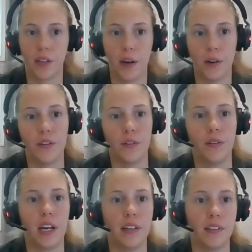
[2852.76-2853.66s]
how to do
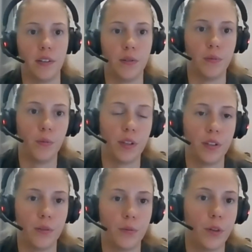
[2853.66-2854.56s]
that and what
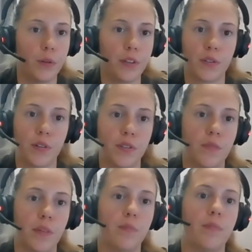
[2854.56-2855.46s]
you, what resources
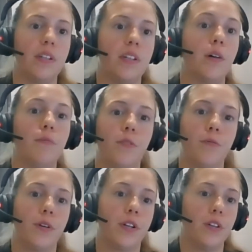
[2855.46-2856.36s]
might be helpful
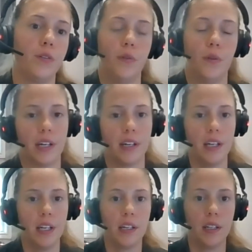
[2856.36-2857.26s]
for you or
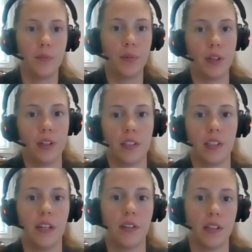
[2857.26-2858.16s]
putting
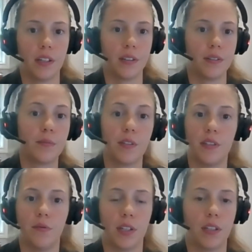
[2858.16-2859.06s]
together
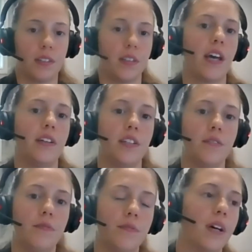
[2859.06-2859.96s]
specific ID
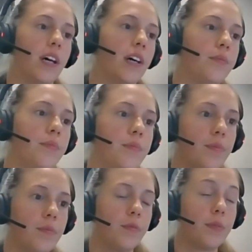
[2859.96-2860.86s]
uh,
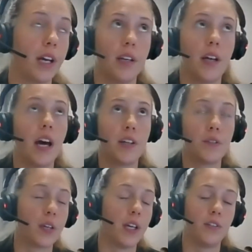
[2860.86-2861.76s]

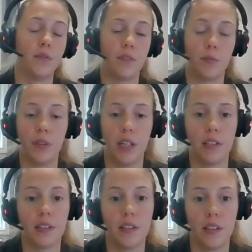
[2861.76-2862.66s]
identification for
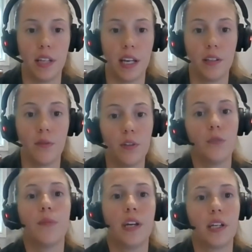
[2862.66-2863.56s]
plants that
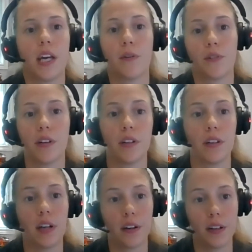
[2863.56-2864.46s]
you may encounter in
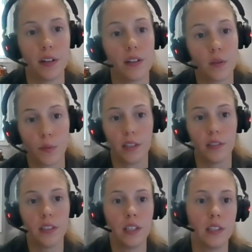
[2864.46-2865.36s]
your area as well.